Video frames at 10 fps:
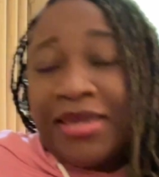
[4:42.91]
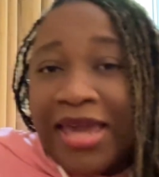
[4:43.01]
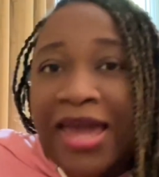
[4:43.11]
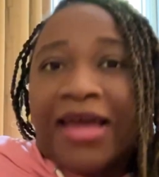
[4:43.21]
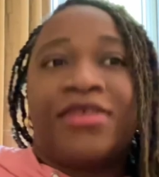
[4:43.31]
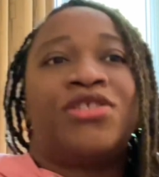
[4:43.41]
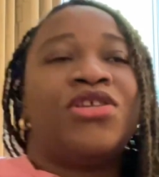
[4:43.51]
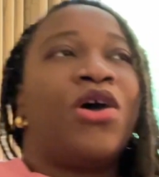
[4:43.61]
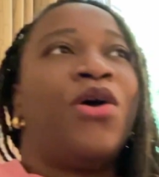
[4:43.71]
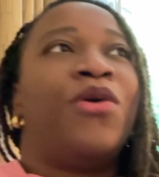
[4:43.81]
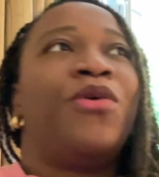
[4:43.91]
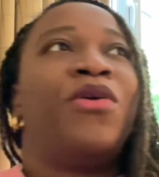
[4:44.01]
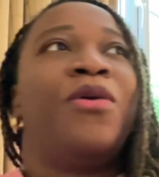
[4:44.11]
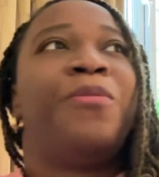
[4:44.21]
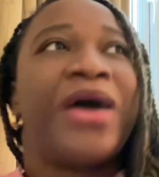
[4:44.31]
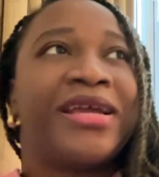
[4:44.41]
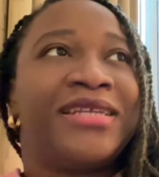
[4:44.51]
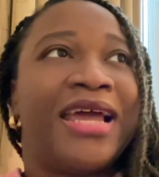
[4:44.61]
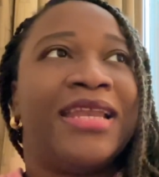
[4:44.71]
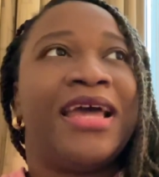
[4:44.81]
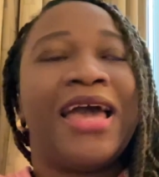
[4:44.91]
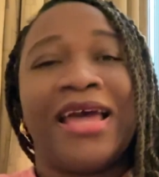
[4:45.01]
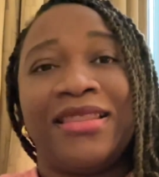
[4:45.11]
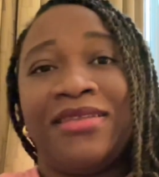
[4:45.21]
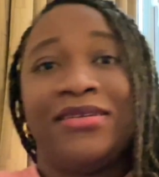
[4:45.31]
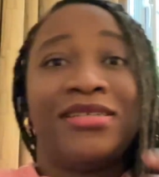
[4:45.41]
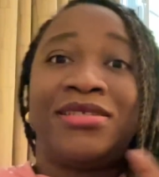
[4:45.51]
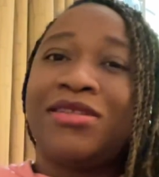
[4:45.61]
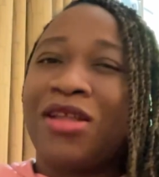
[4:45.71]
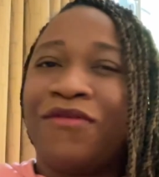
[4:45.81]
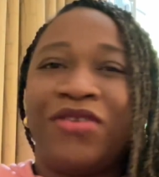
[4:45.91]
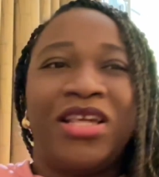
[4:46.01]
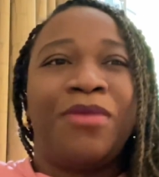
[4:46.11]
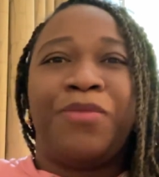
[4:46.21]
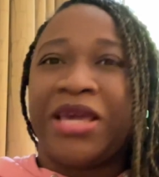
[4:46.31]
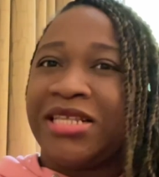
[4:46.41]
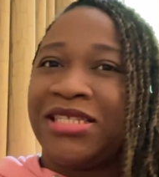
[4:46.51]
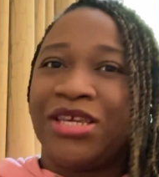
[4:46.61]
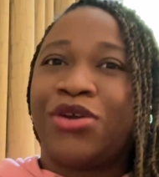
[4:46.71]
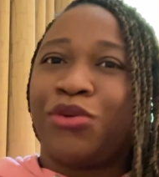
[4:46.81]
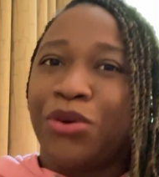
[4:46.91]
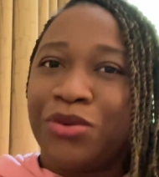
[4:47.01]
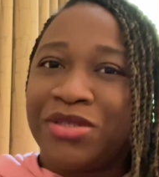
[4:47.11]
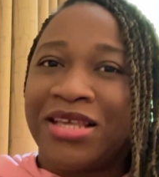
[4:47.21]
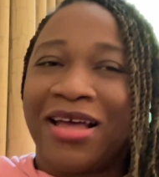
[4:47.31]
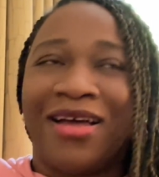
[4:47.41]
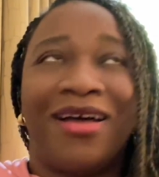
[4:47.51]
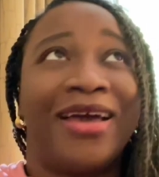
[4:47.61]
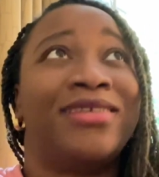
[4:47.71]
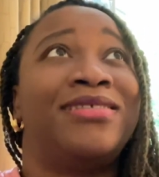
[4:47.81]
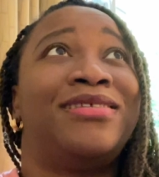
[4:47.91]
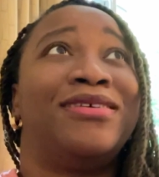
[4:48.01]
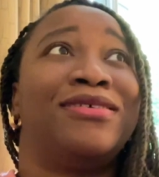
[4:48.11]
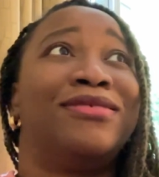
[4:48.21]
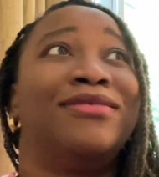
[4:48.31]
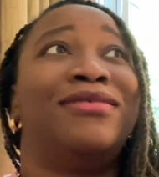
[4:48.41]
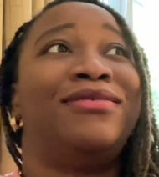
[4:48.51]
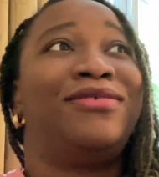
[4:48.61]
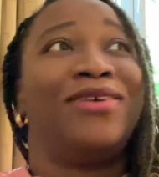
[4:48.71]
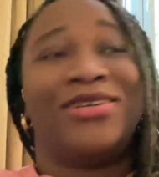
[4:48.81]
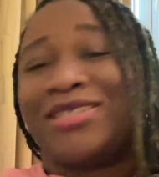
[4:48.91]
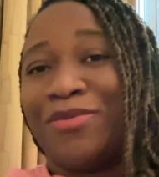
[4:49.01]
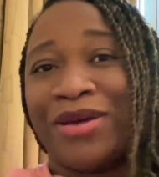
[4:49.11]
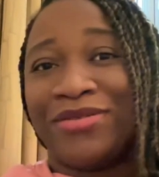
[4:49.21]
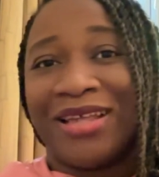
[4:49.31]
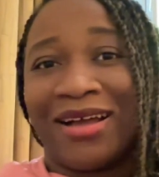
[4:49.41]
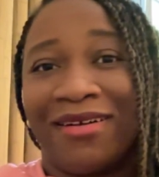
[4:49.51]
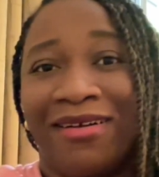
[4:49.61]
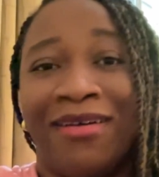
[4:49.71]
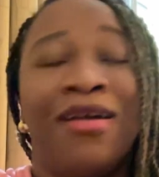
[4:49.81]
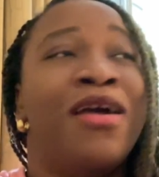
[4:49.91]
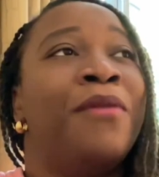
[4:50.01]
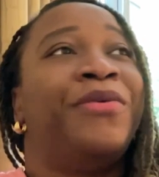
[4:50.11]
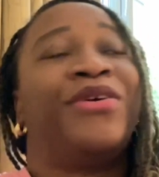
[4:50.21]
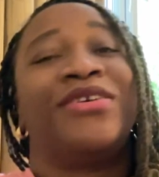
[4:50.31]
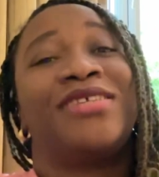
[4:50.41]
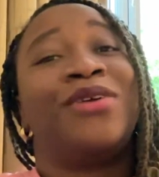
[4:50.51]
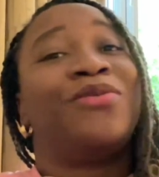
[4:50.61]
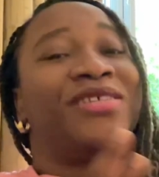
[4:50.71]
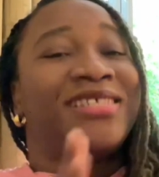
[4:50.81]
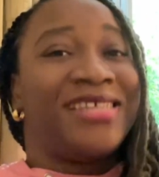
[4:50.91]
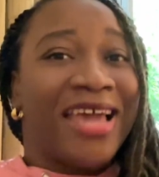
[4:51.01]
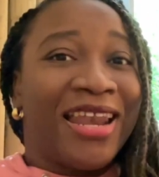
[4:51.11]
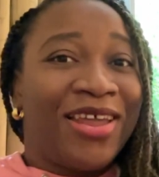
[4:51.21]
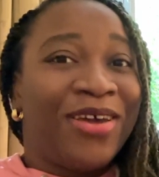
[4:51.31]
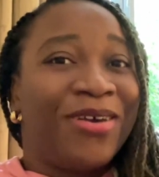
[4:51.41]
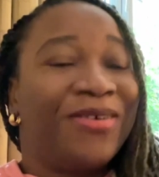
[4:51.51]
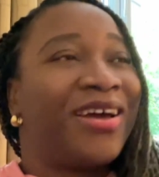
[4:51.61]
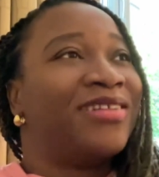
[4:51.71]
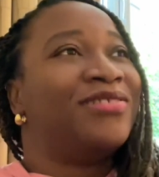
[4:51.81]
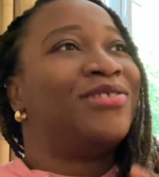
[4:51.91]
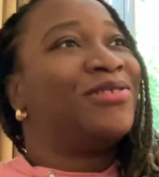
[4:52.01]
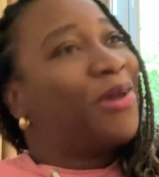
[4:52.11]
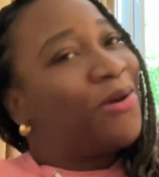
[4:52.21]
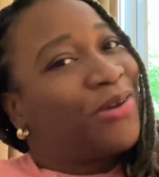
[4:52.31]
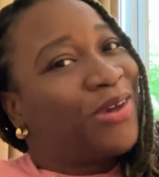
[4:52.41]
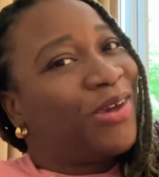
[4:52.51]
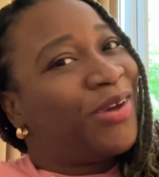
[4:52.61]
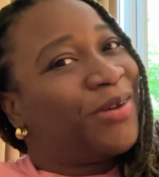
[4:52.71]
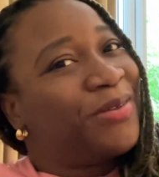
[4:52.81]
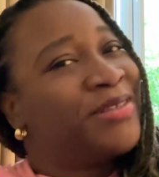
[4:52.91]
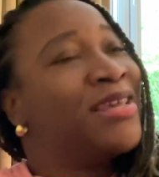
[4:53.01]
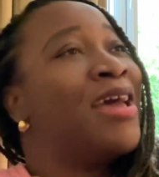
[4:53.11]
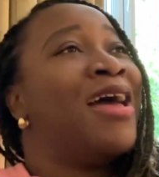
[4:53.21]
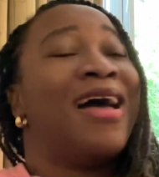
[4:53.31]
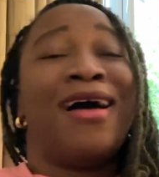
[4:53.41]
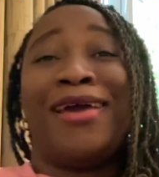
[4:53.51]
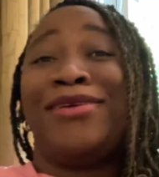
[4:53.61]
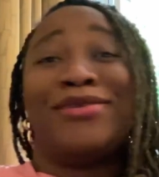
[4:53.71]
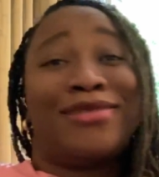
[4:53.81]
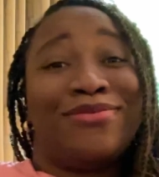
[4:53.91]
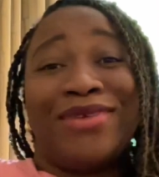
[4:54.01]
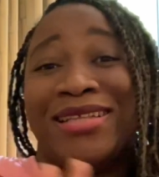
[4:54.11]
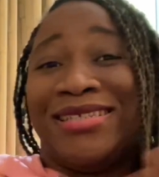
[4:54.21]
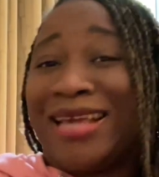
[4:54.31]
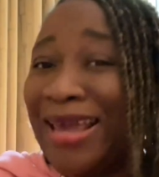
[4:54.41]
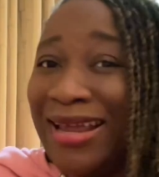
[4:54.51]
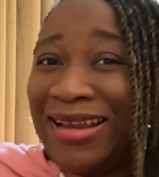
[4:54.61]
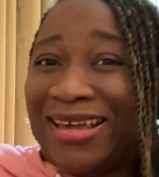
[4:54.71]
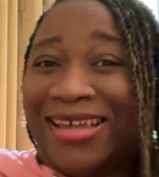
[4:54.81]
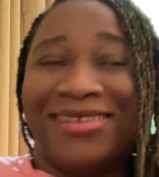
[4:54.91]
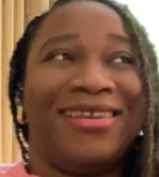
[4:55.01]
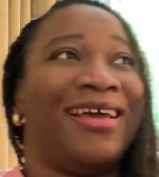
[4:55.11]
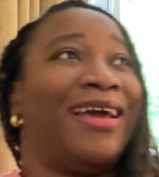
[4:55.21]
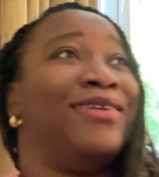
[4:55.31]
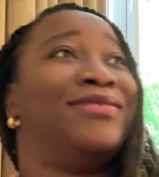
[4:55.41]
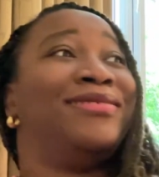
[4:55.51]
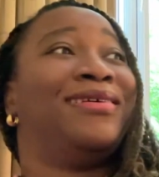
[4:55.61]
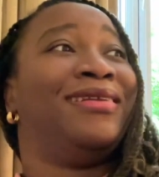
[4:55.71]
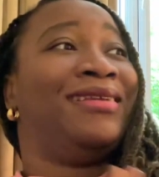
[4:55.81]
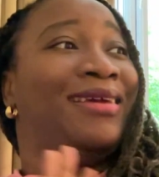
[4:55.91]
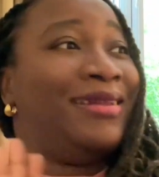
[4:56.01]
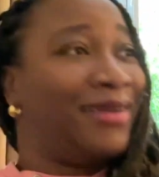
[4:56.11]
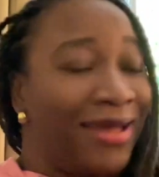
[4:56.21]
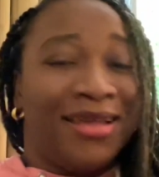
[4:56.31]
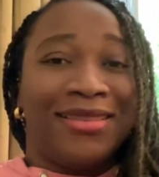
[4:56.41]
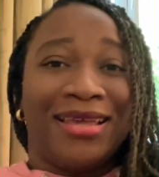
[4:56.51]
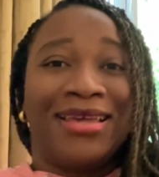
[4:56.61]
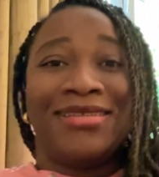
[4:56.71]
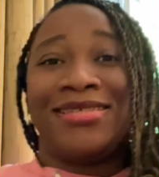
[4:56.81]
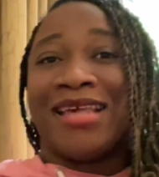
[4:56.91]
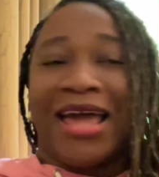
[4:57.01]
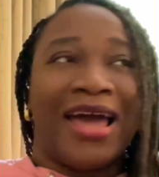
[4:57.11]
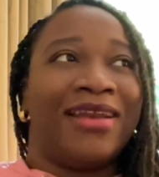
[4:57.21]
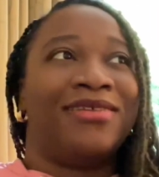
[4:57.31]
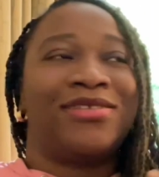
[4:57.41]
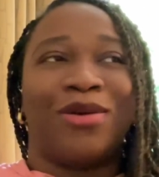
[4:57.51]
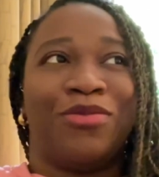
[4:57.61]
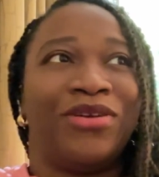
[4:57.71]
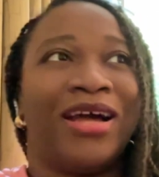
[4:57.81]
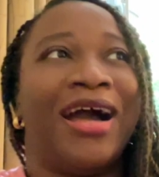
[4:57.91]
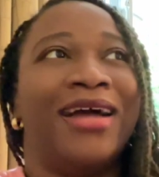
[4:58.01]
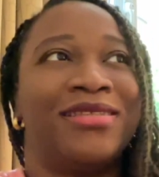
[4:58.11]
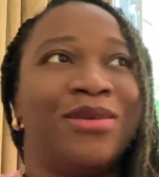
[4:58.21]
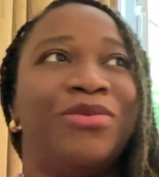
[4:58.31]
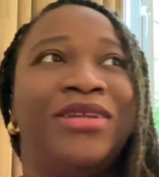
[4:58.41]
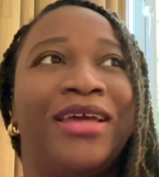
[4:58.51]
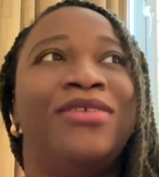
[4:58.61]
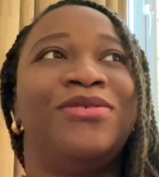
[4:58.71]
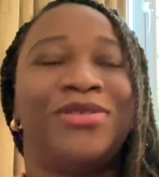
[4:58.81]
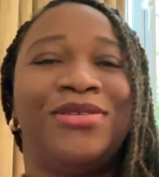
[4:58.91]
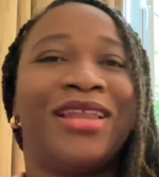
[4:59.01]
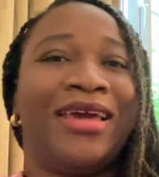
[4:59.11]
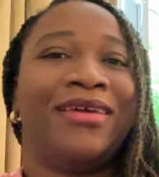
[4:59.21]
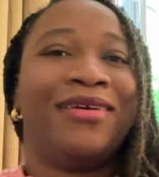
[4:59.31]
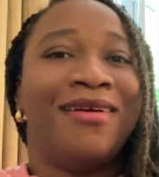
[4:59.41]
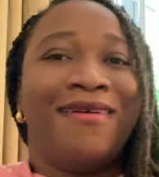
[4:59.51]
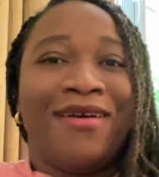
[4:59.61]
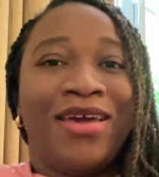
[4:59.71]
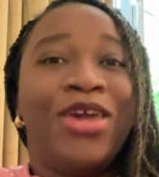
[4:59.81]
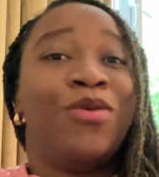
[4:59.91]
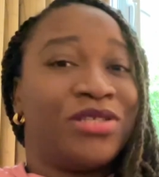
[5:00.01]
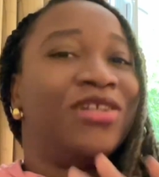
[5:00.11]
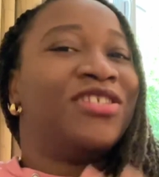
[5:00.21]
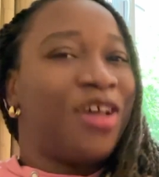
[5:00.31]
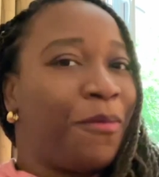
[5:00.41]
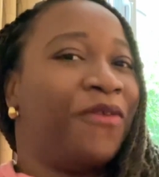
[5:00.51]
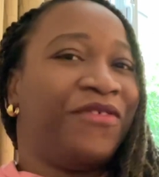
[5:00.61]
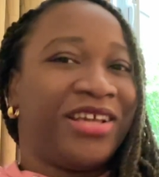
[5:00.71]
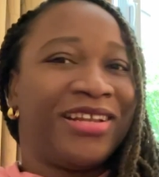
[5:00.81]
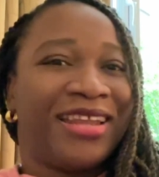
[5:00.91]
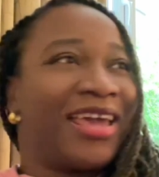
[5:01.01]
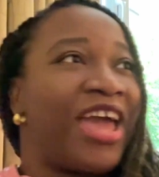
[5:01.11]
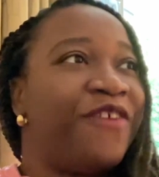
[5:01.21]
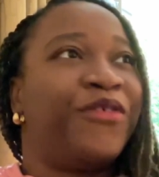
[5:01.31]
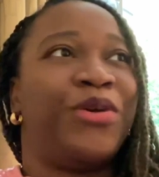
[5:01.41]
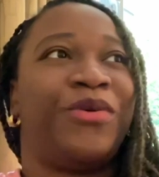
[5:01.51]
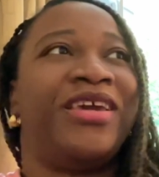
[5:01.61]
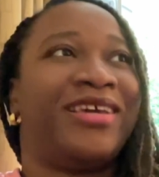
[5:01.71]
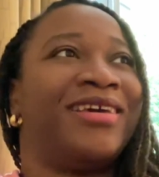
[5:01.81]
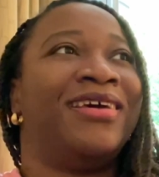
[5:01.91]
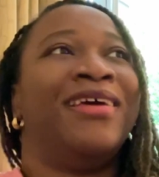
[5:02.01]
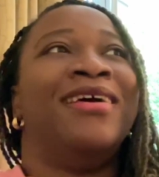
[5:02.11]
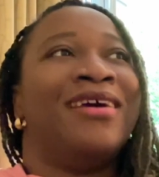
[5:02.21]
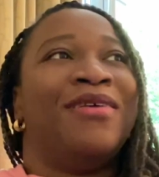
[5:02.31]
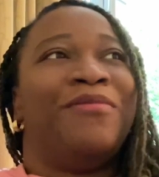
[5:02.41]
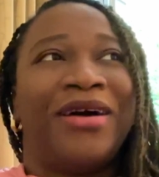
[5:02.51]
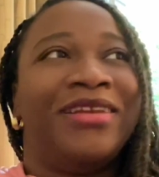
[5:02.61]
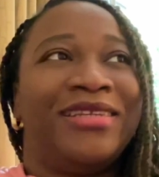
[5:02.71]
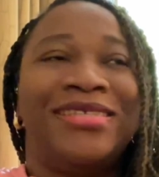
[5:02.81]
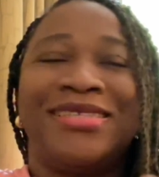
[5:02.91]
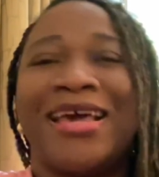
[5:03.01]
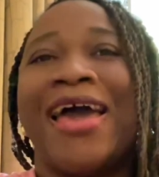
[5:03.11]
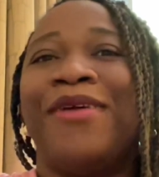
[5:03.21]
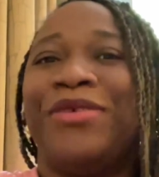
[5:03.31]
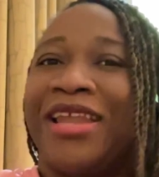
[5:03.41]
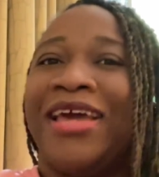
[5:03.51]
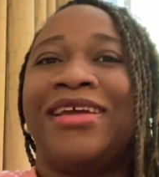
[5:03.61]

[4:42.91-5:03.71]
Yeah, so back then I had this lovely PT Cruiser. I still gush about that car because it was yellow and so cute. I used to maintain it, like I used to clean the inside. I had someone that used to he was on top of it. Like every week, this guy would like